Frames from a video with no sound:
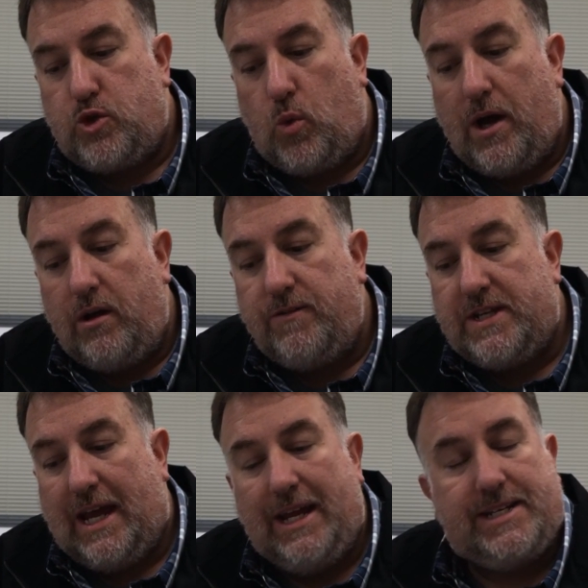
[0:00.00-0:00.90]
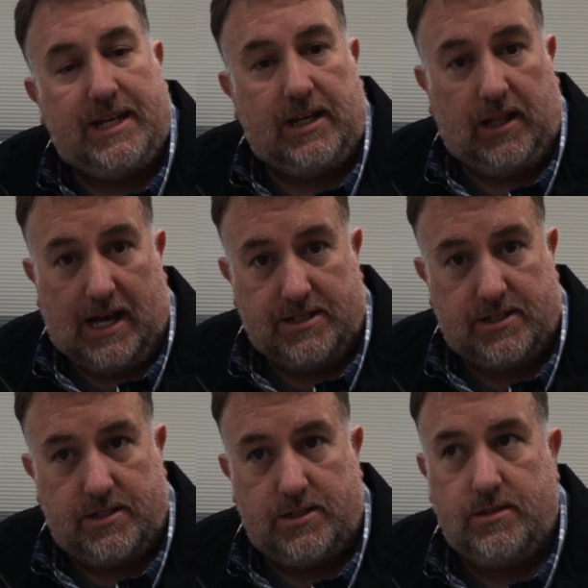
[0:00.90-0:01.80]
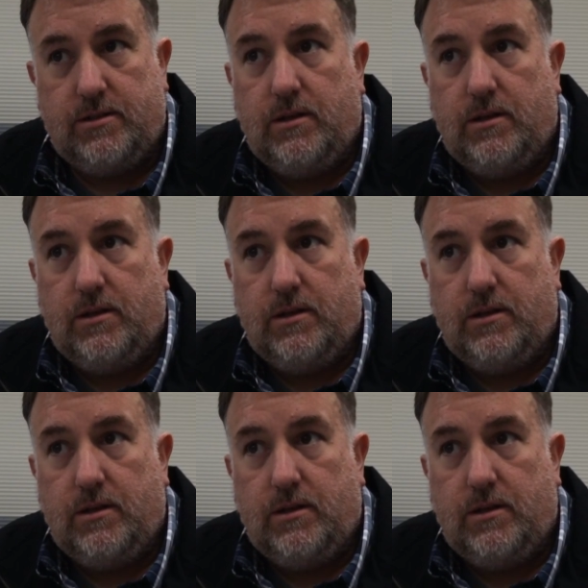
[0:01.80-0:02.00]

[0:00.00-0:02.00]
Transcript: 12 to 18 classes.